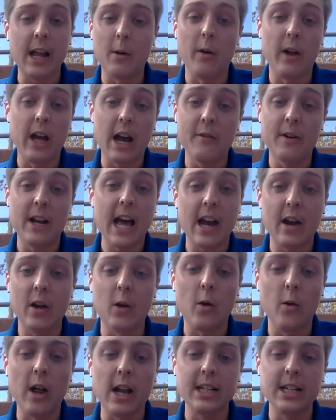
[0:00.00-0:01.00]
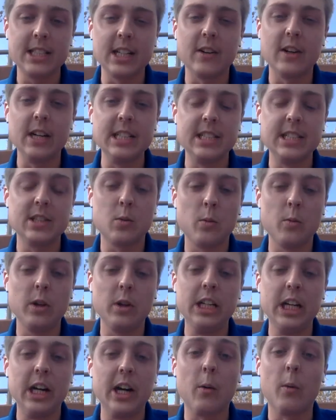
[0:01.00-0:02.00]
They really haven't had a whole lot of series this
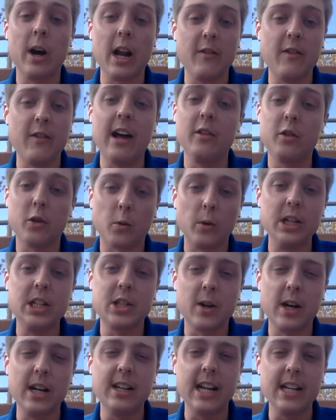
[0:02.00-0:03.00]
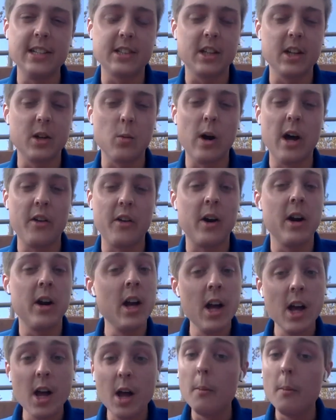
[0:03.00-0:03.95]
year where they've had three straight days of good weather.